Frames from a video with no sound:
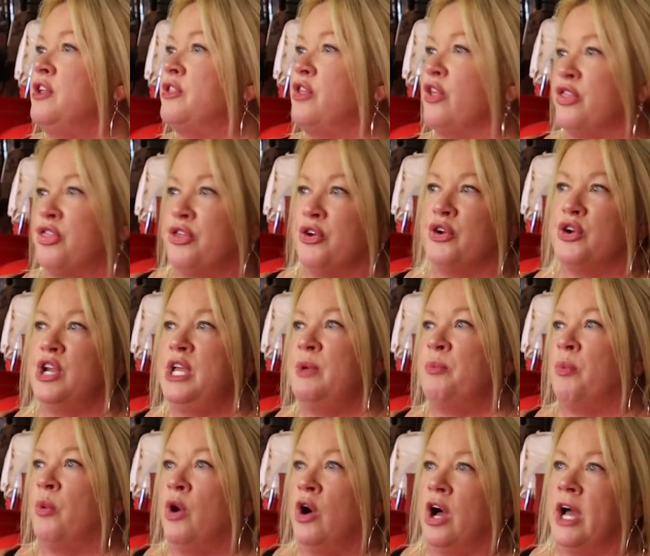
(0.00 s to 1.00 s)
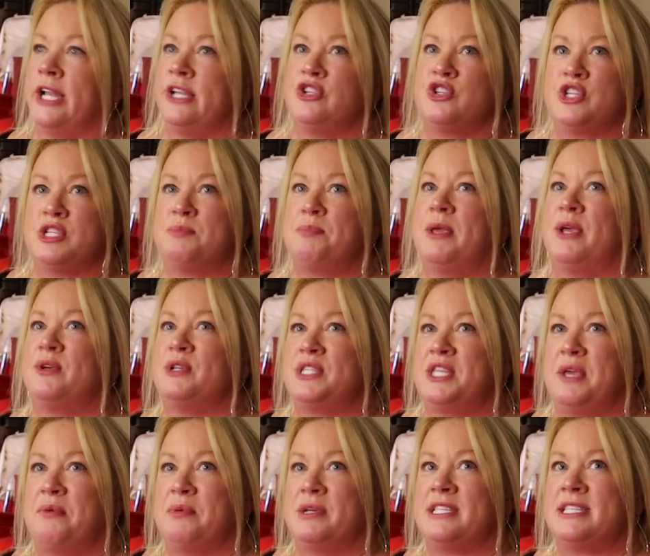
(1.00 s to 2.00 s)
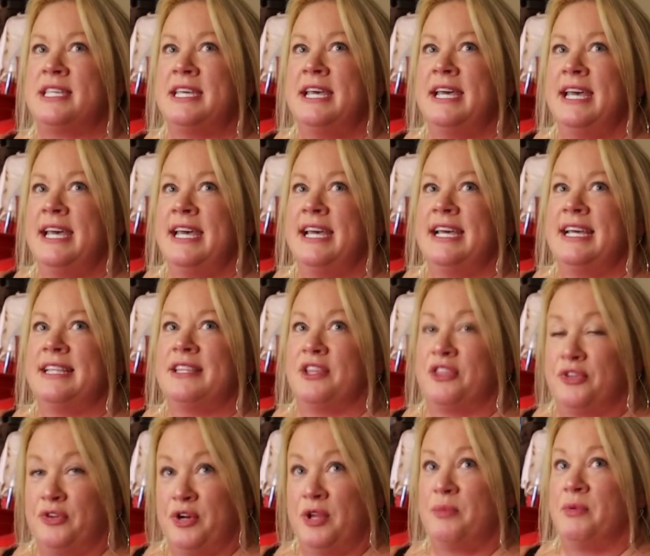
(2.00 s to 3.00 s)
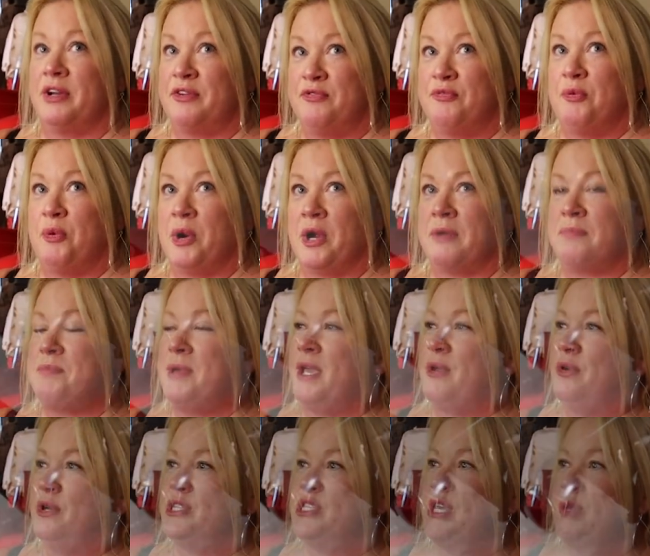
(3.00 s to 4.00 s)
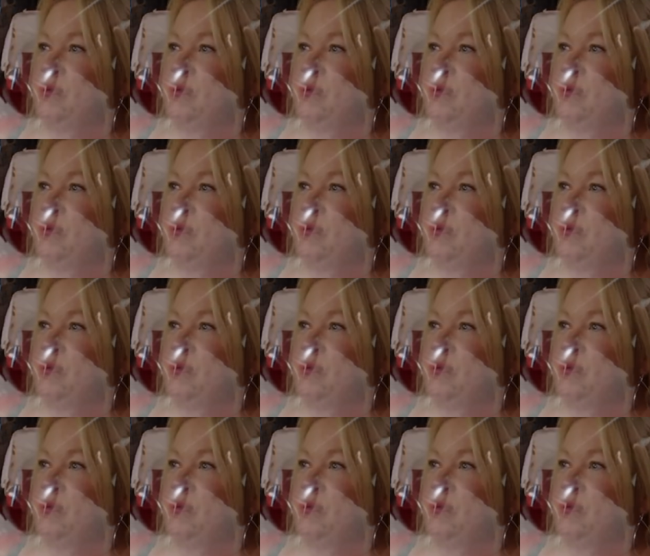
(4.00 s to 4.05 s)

The 31, just because he was, the 31 Ford, because